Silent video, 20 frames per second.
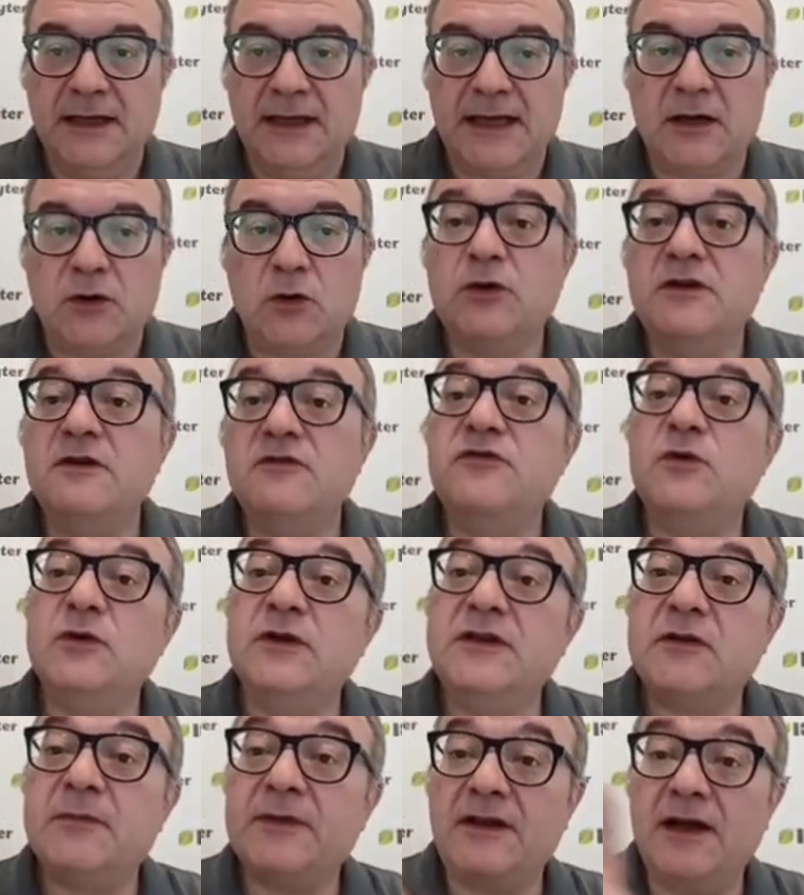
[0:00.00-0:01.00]
in order for
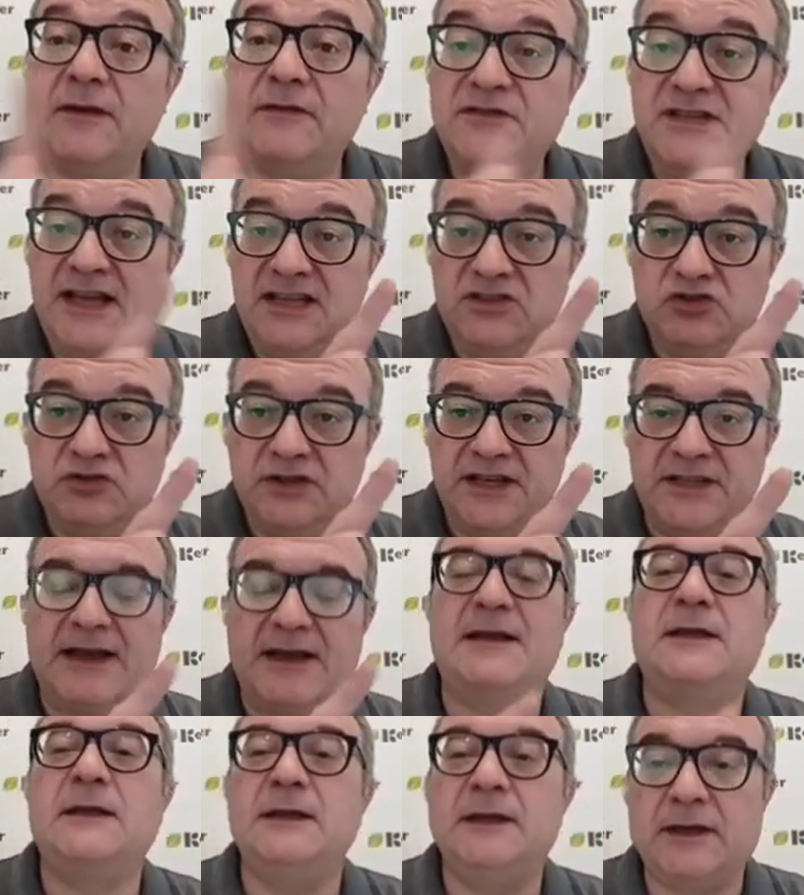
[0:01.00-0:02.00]
it to become
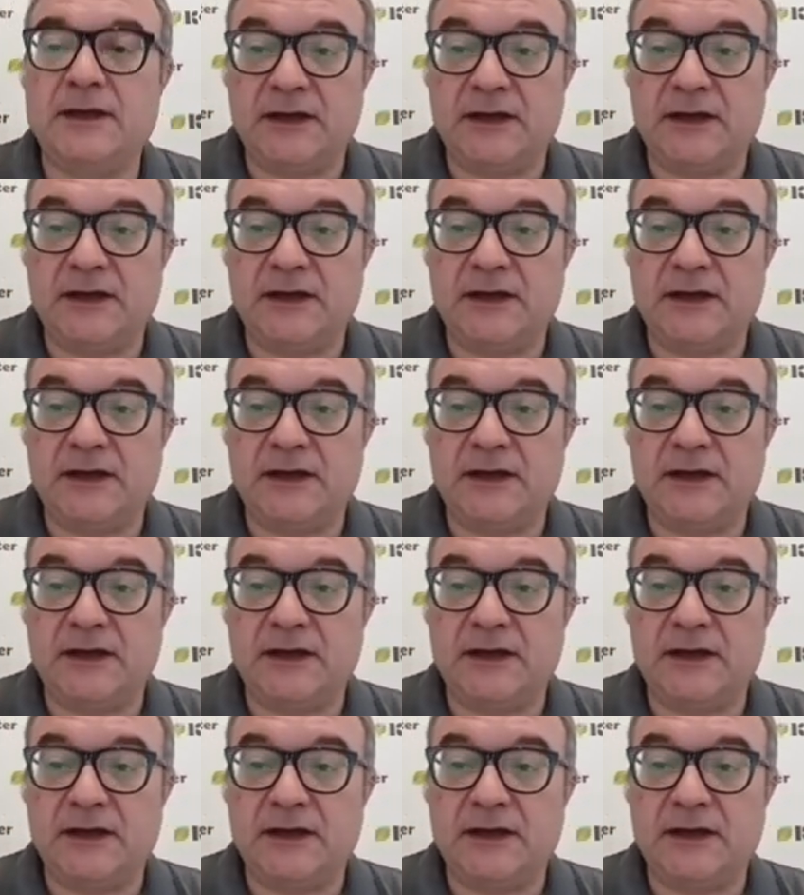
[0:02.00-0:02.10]
saturated,